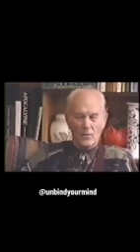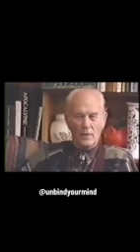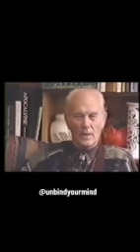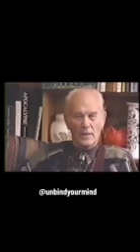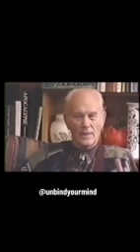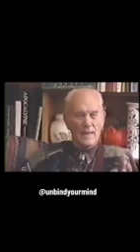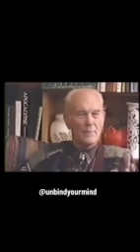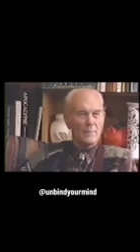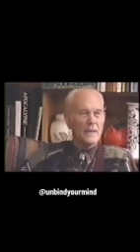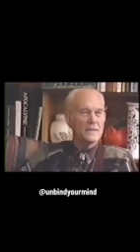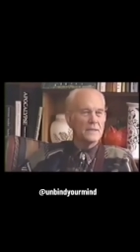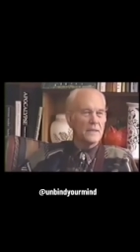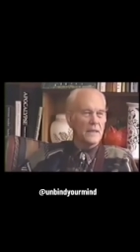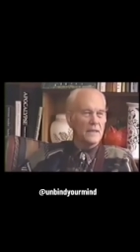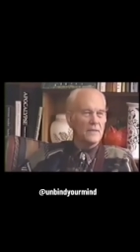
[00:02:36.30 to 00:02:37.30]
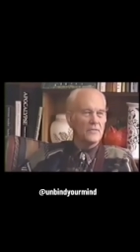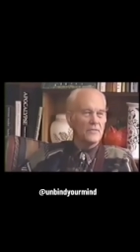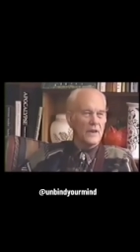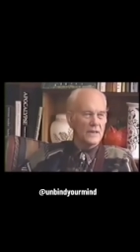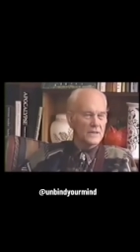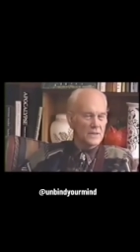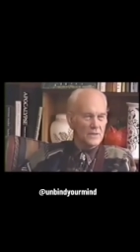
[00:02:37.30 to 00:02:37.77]
Well, that makes it a
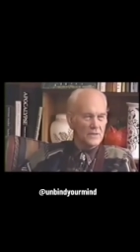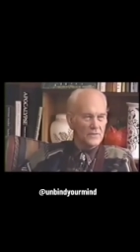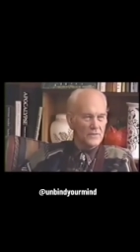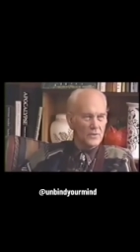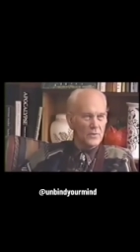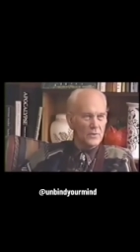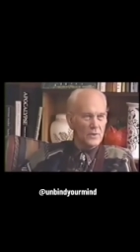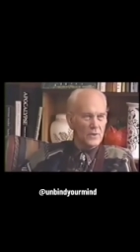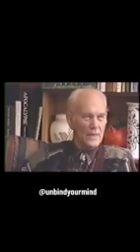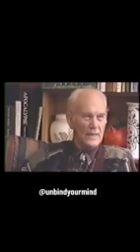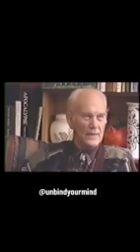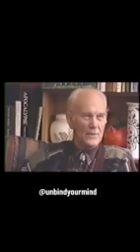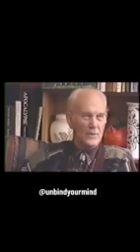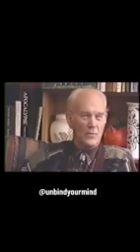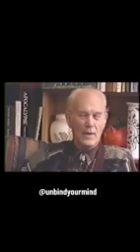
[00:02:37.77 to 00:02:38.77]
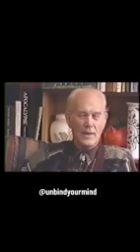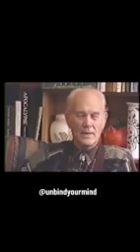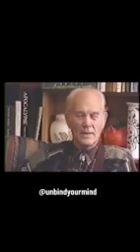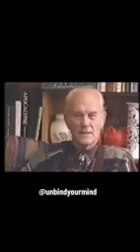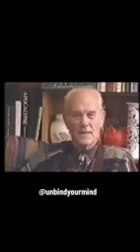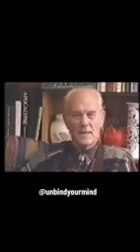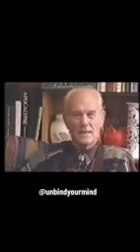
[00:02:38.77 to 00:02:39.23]
fossil fuel. I don't know why
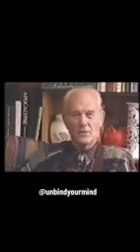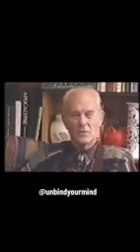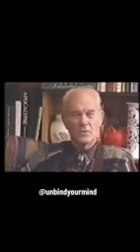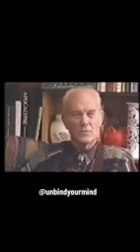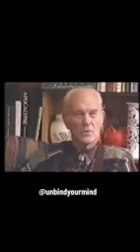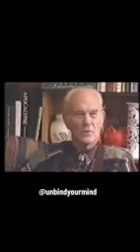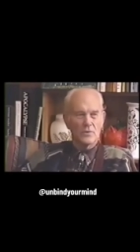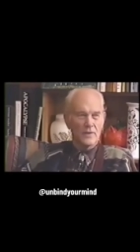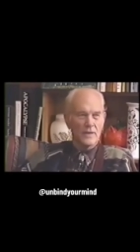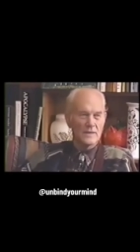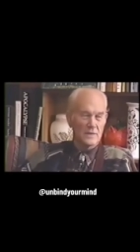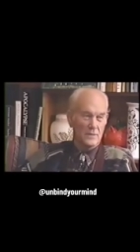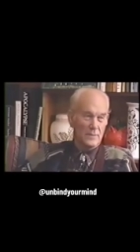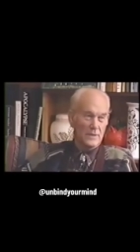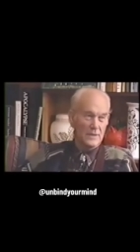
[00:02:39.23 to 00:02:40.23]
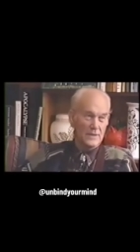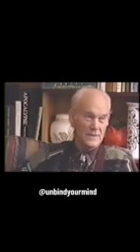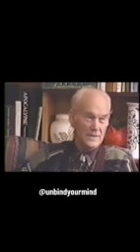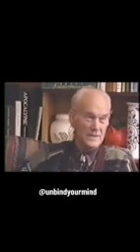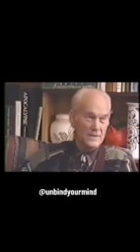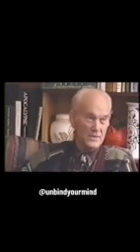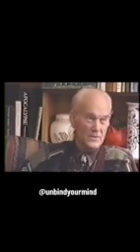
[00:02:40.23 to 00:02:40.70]
they decided to use the word fossil, but it
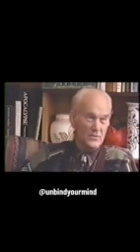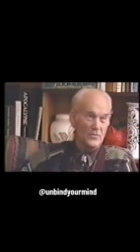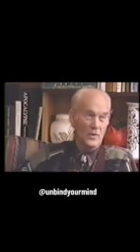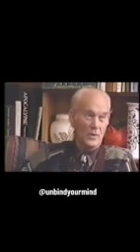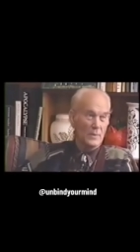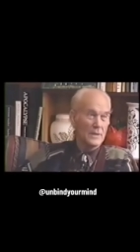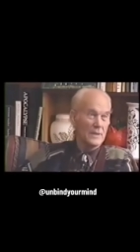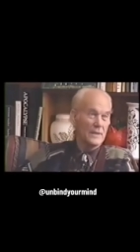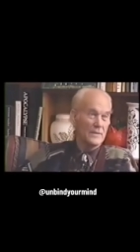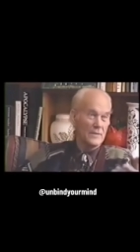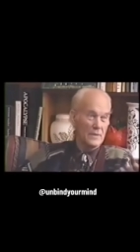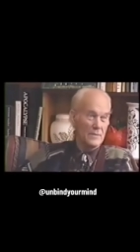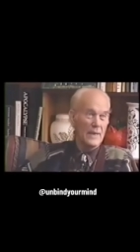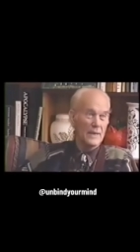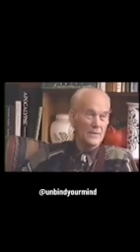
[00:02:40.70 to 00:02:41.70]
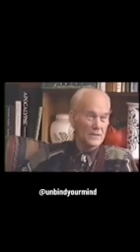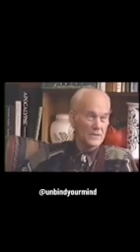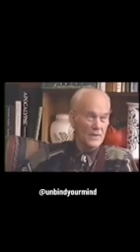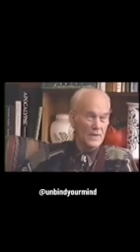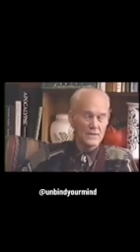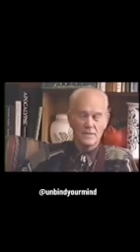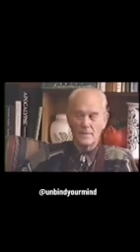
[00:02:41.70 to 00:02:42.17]
says formerly living matter is
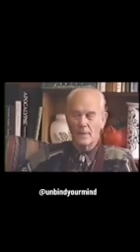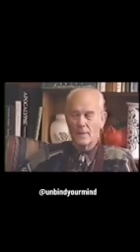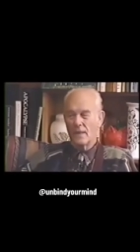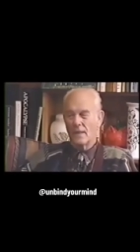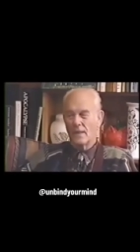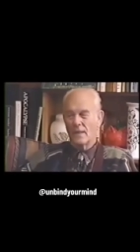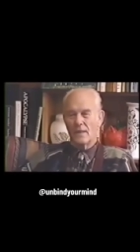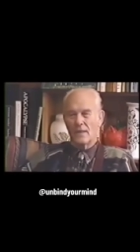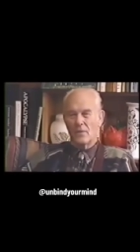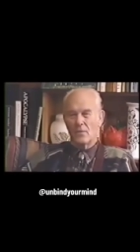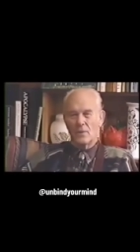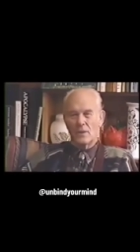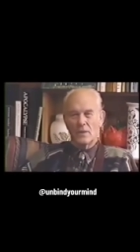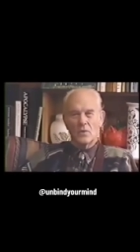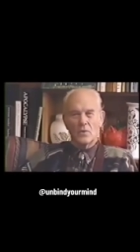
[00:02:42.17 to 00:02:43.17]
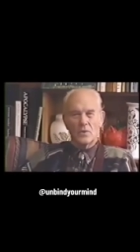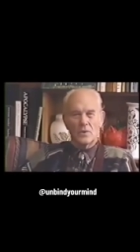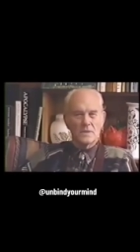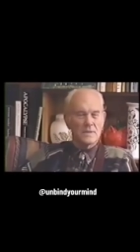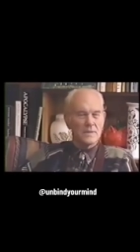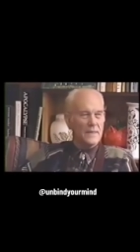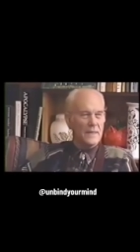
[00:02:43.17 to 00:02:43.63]
fossil. Well, of
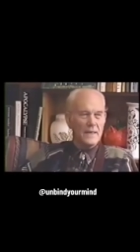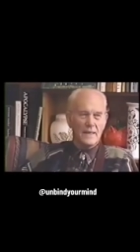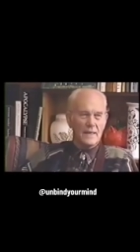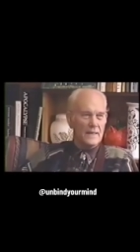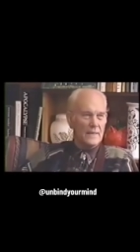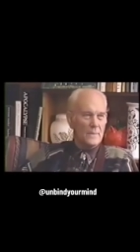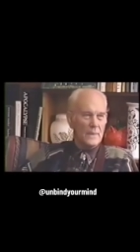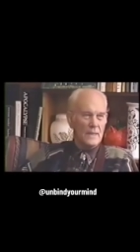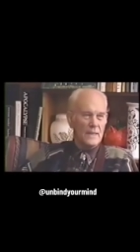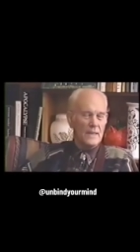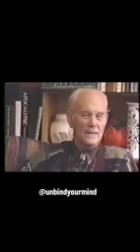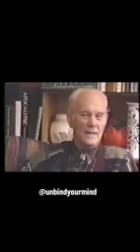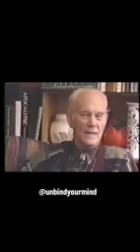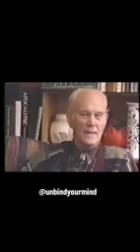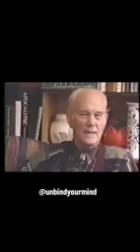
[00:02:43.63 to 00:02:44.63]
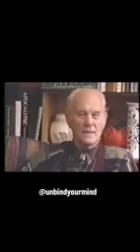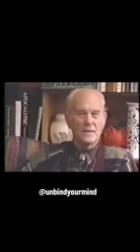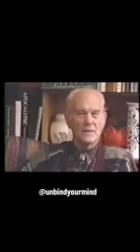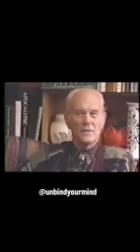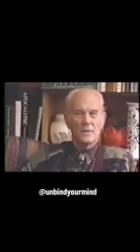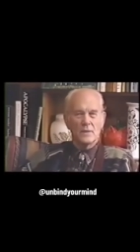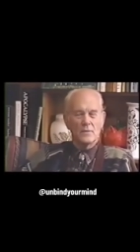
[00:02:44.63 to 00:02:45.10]
course, today, and
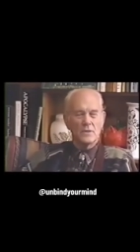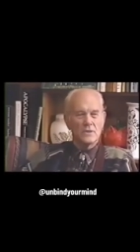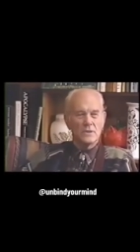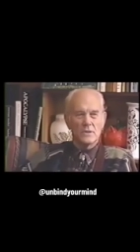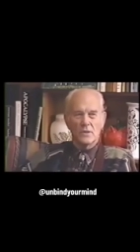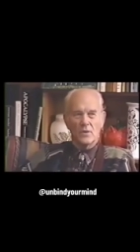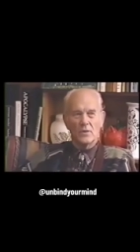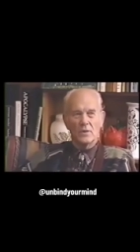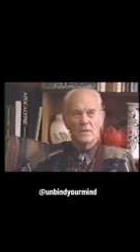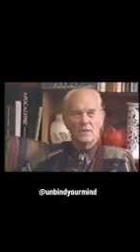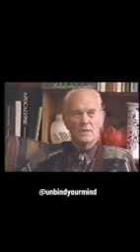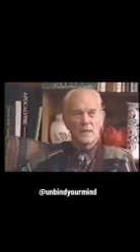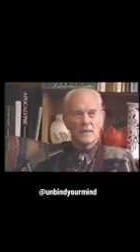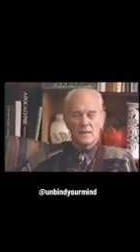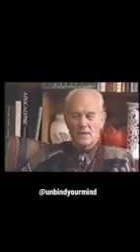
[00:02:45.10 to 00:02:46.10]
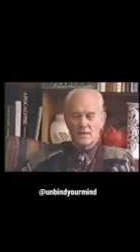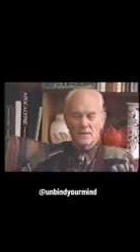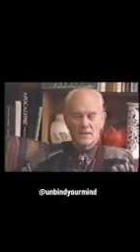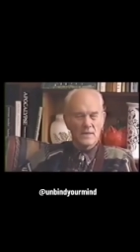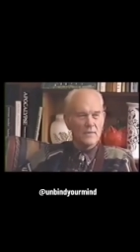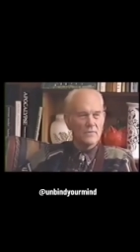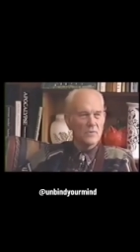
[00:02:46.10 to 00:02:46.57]
another thing we should know is that there
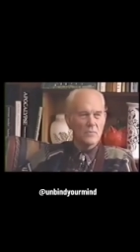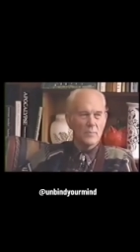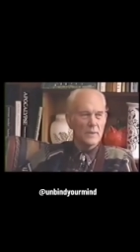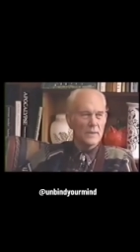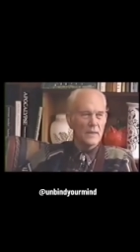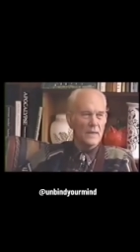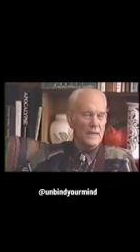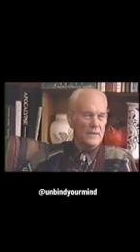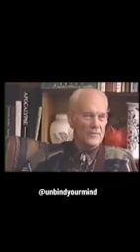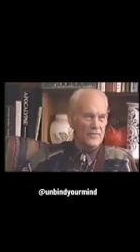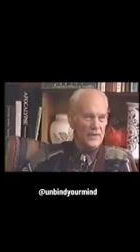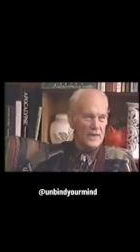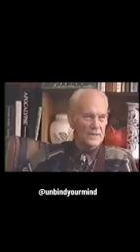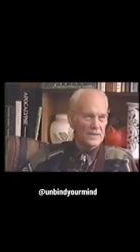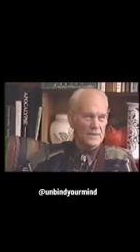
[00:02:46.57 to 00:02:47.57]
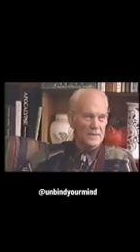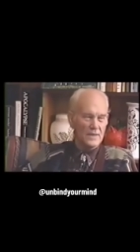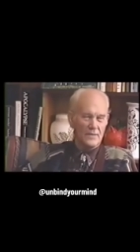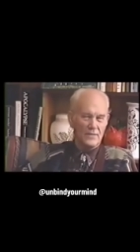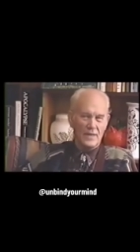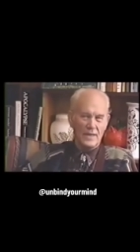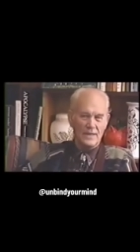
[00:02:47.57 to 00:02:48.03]
has never been a
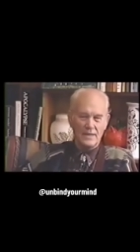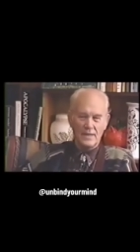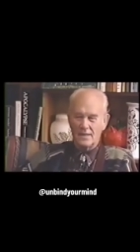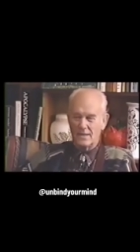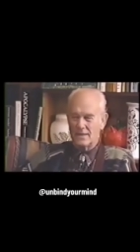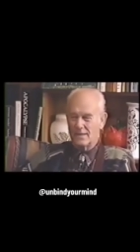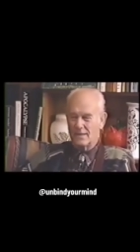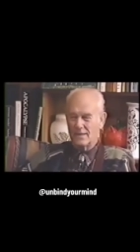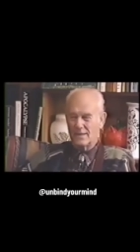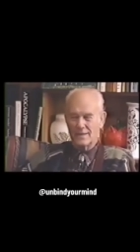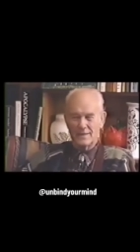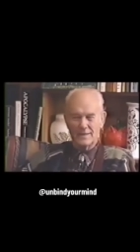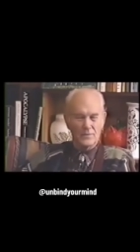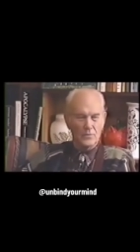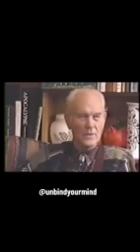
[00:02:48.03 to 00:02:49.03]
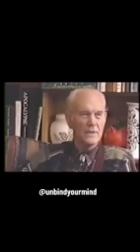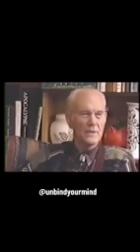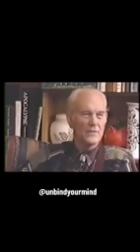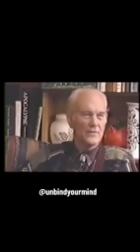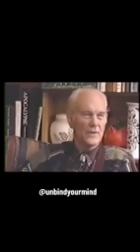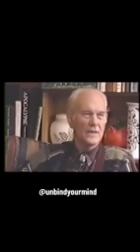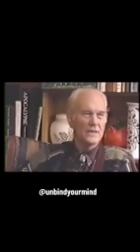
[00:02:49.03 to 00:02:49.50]
fossil, a
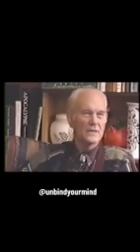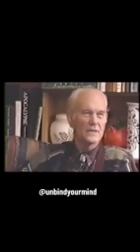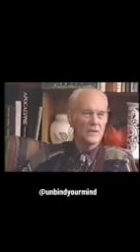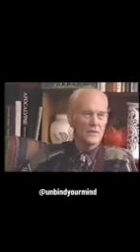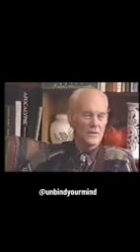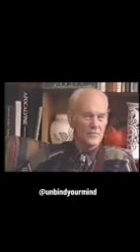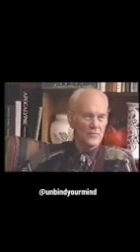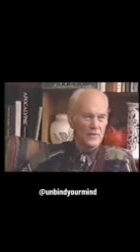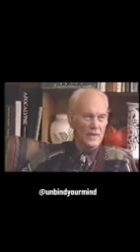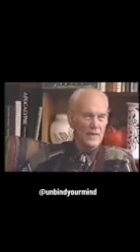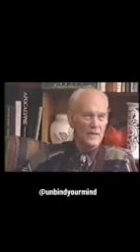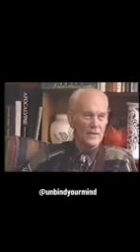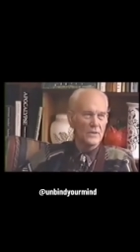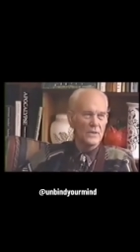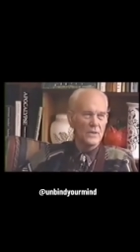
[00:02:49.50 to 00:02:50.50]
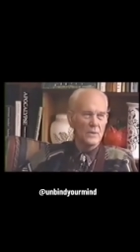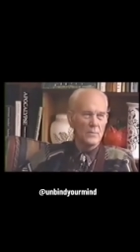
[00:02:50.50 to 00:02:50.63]
real fossil, found